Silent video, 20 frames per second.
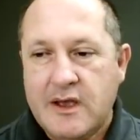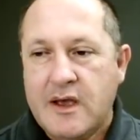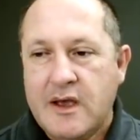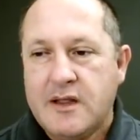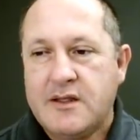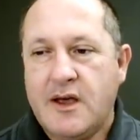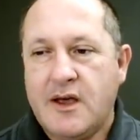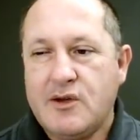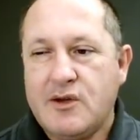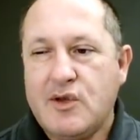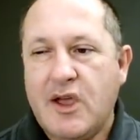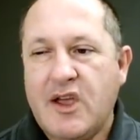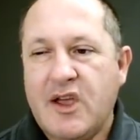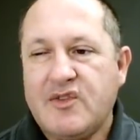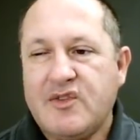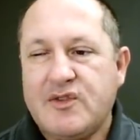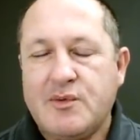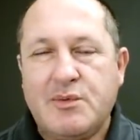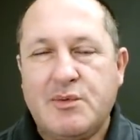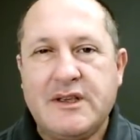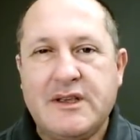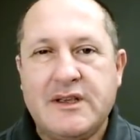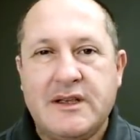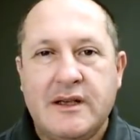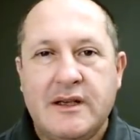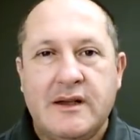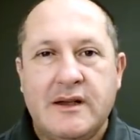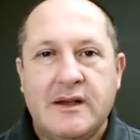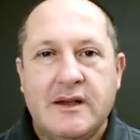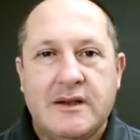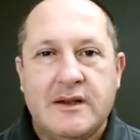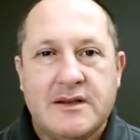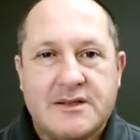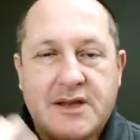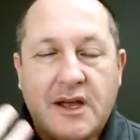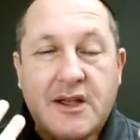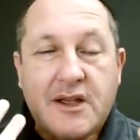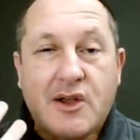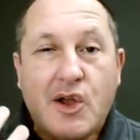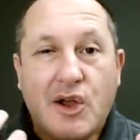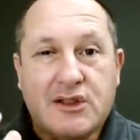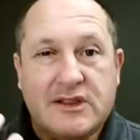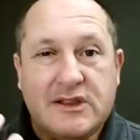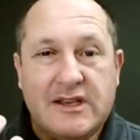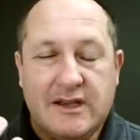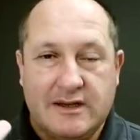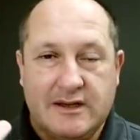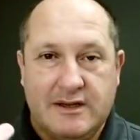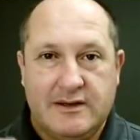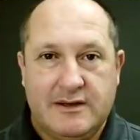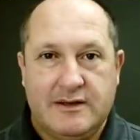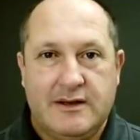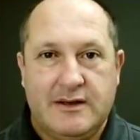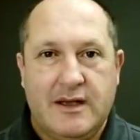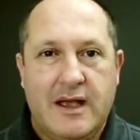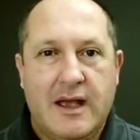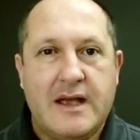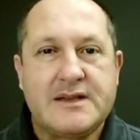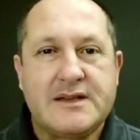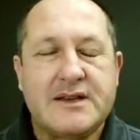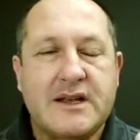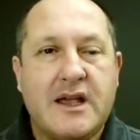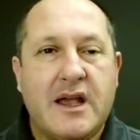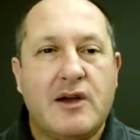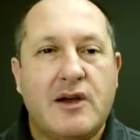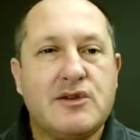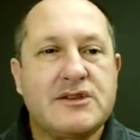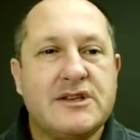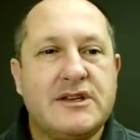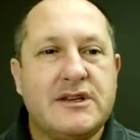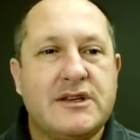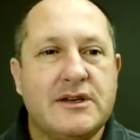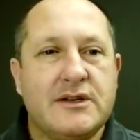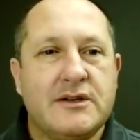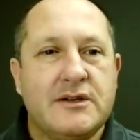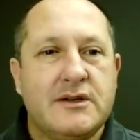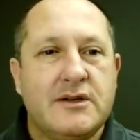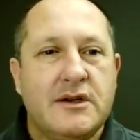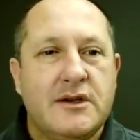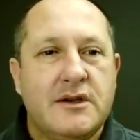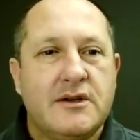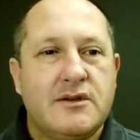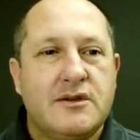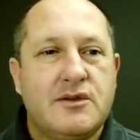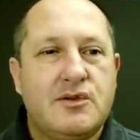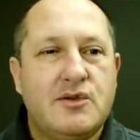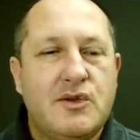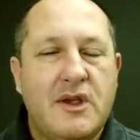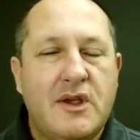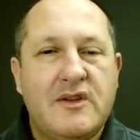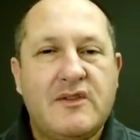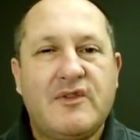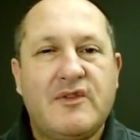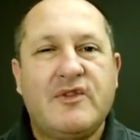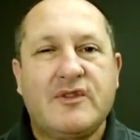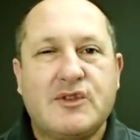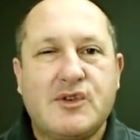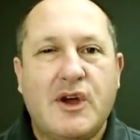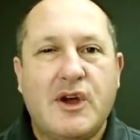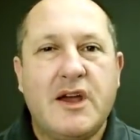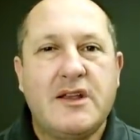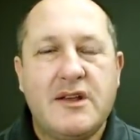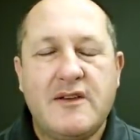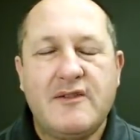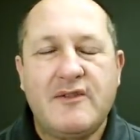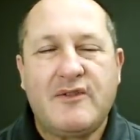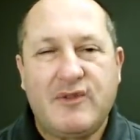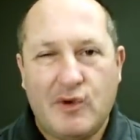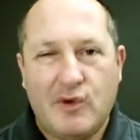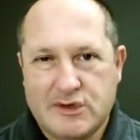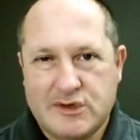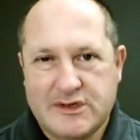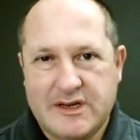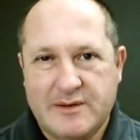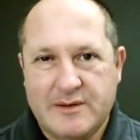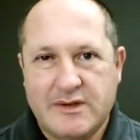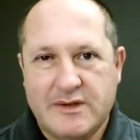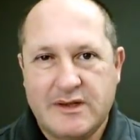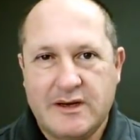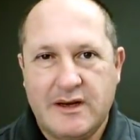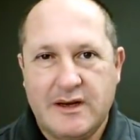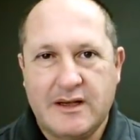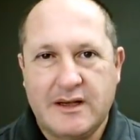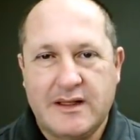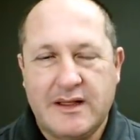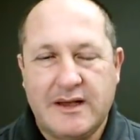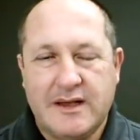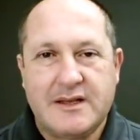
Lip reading: Now you have to be psychotic as a councillor to try and enforce something like that.